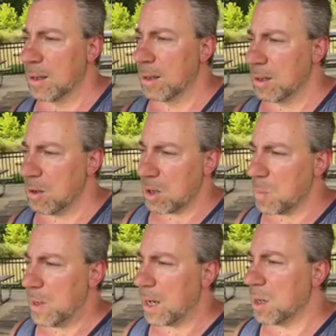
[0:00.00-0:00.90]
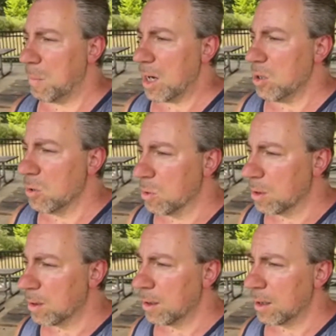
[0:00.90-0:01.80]
You're gonna be on the menu.
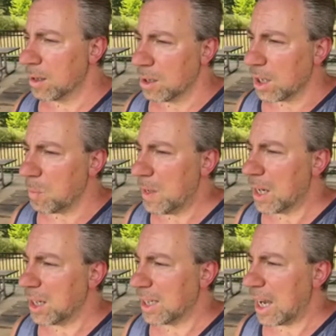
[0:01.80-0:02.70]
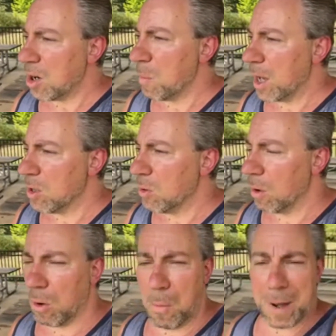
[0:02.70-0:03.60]
You're gonna be on the gator menu.
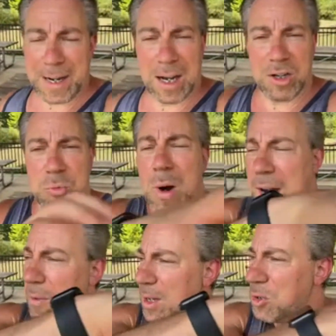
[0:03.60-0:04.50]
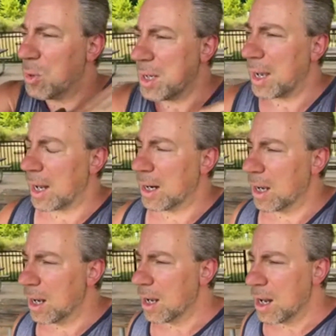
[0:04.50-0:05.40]
Oh my gosh, why are they doing that?
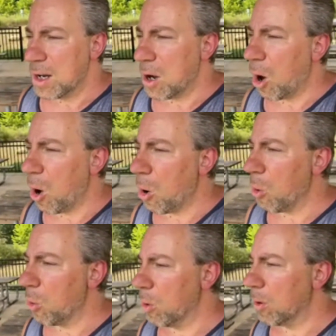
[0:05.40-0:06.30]
No.